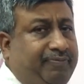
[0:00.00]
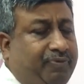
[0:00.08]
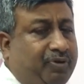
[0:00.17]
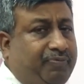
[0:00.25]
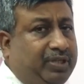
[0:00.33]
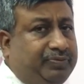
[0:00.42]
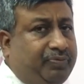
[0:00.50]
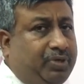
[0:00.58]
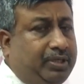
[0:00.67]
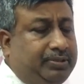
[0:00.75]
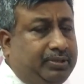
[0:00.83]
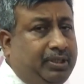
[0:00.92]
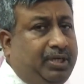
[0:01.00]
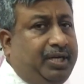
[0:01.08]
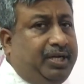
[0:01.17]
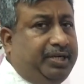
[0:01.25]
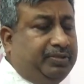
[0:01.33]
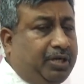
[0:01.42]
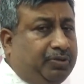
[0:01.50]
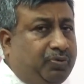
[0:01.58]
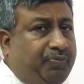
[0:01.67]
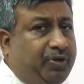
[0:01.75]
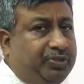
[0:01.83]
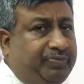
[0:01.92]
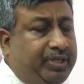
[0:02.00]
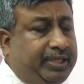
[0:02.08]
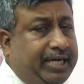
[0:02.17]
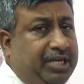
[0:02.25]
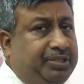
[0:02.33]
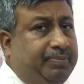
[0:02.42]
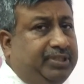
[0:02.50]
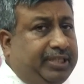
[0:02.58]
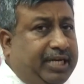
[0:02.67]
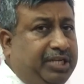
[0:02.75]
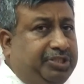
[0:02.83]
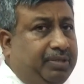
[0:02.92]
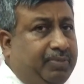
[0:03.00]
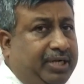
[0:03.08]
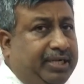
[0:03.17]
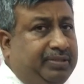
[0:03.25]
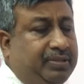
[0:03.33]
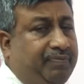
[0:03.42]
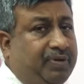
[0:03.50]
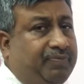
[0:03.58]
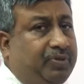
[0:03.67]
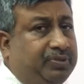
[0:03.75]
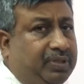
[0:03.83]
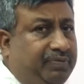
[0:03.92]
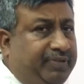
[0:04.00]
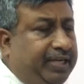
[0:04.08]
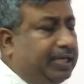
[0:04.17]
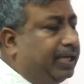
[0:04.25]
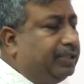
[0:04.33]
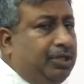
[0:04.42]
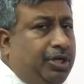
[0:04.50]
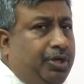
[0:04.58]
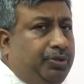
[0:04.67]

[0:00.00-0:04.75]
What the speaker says: For phosphorus, it is orthophosphate, calcium as a calcium ion, sulfur for sulfate ion.